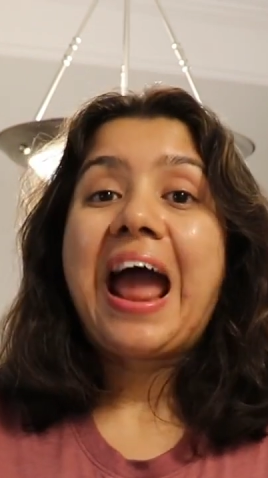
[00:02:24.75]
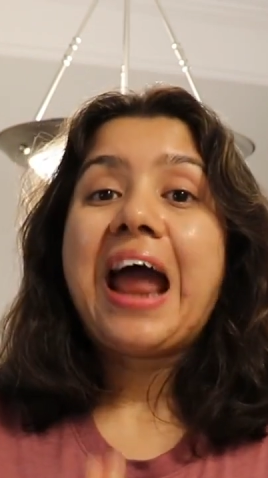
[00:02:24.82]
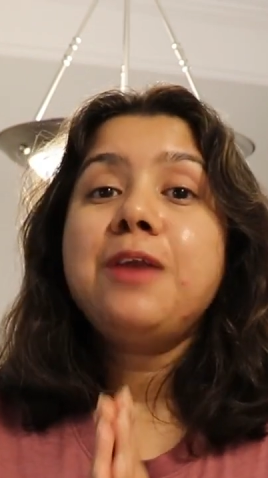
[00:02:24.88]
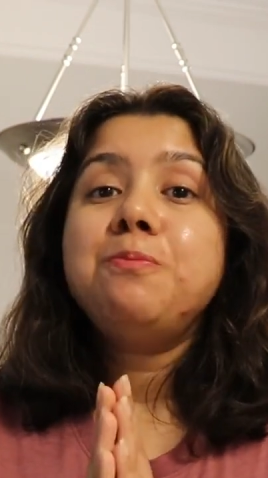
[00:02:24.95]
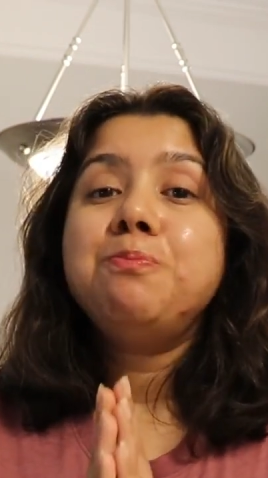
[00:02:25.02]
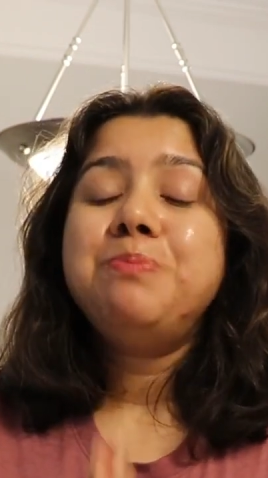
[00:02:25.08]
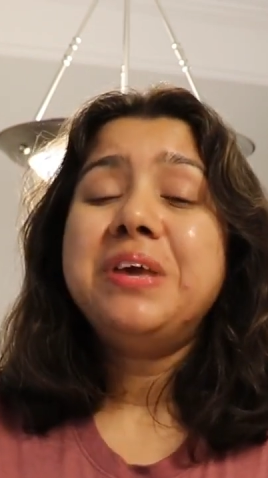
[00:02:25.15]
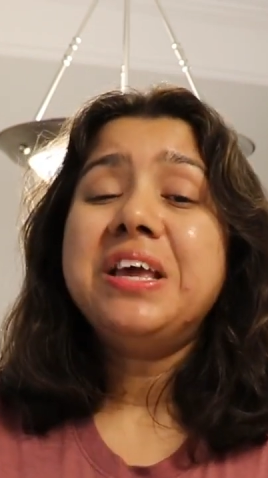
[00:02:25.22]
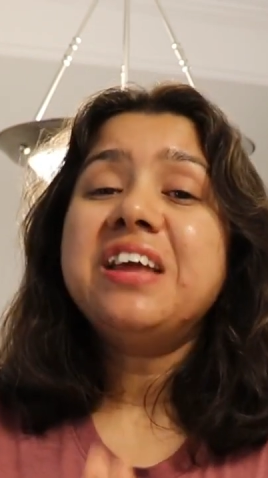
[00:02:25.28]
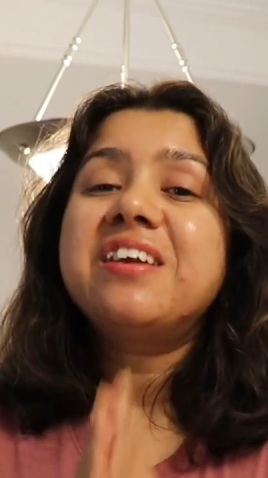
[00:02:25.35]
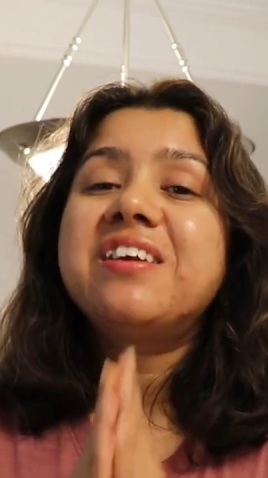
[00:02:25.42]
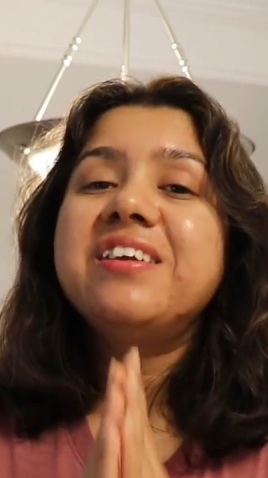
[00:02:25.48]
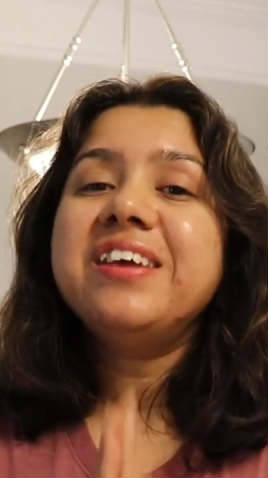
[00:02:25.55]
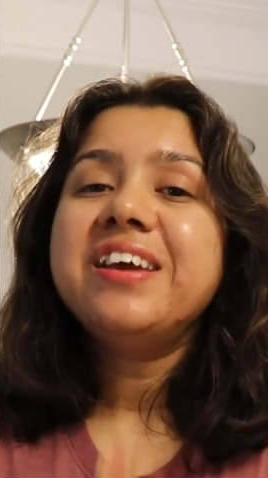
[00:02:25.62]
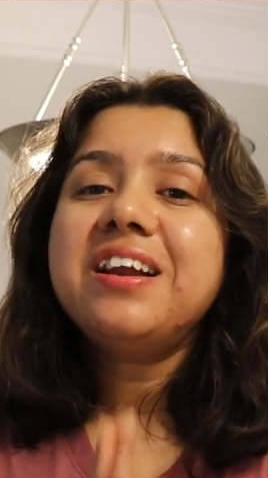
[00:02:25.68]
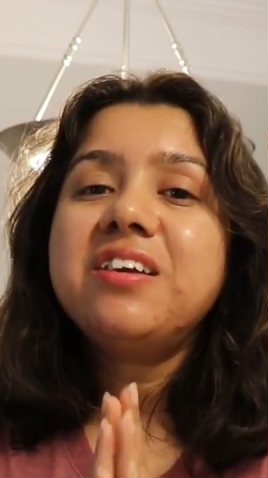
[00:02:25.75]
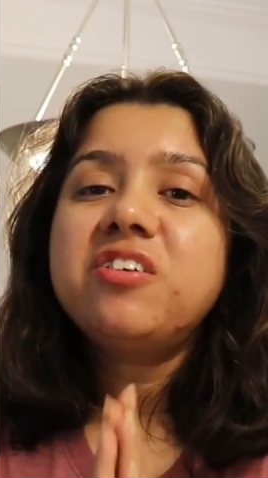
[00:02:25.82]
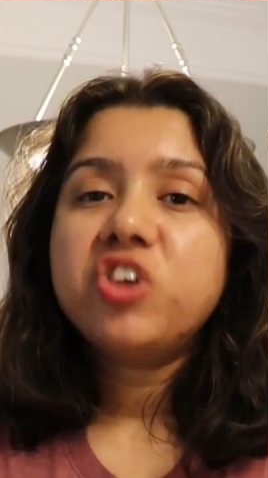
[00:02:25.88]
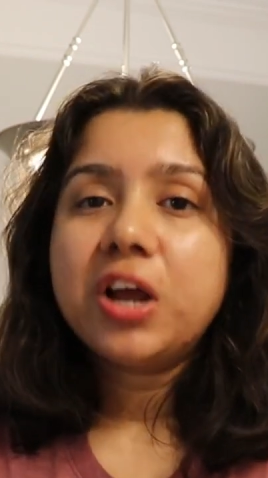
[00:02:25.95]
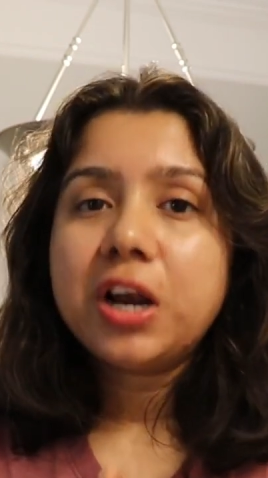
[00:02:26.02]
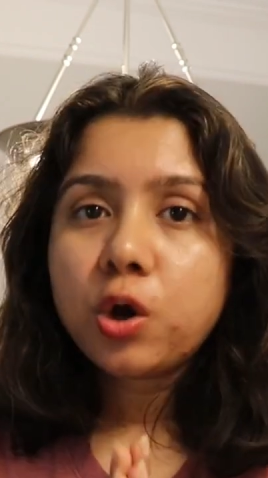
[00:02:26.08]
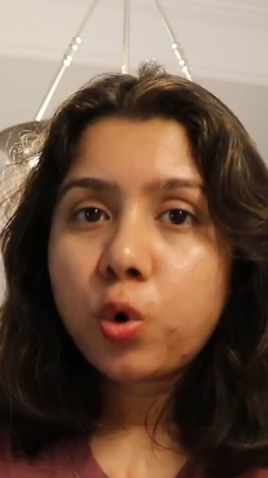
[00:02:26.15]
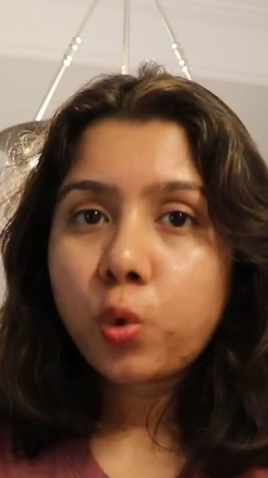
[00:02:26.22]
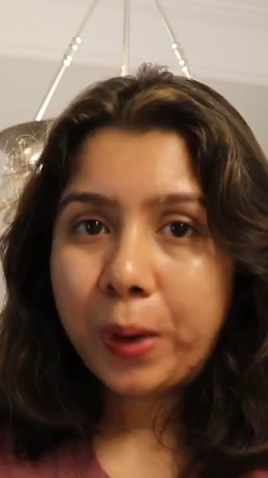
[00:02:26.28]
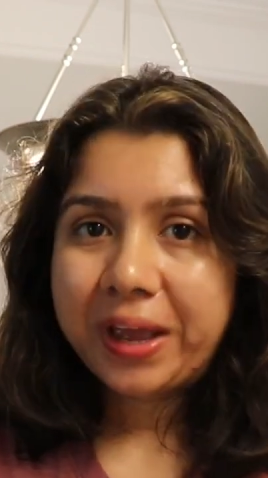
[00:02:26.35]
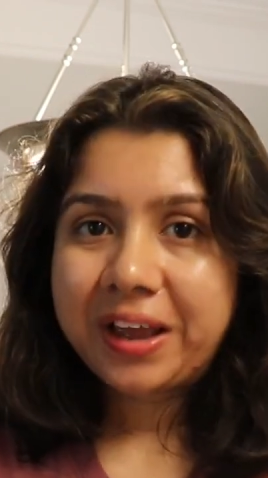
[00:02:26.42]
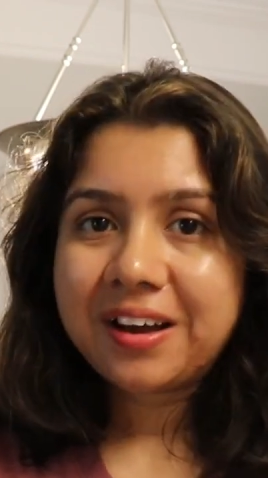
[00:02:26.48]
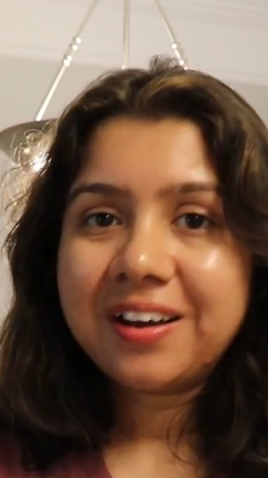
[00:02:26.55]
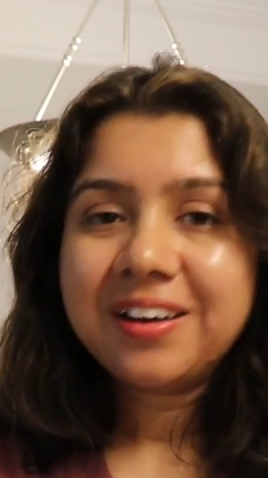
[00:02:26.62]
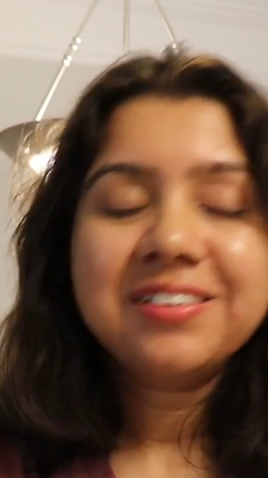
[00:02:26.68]
and be real
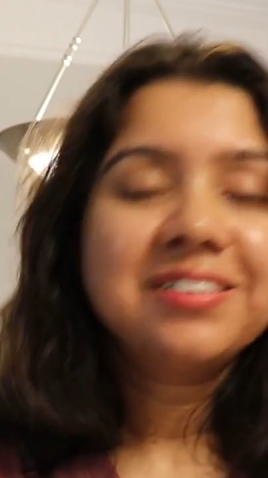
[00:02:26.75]
quick.